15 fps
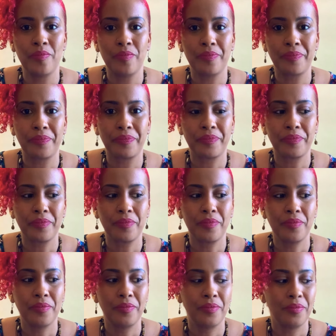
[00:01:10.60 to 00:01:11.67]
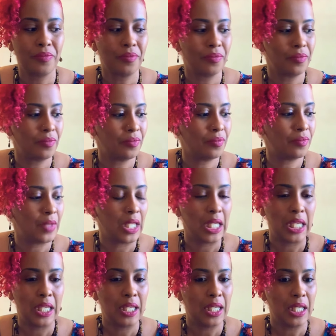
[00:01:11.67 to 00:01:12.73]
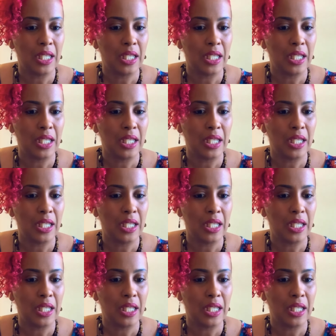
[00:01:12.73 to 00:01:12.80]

No one is speaking in this clip.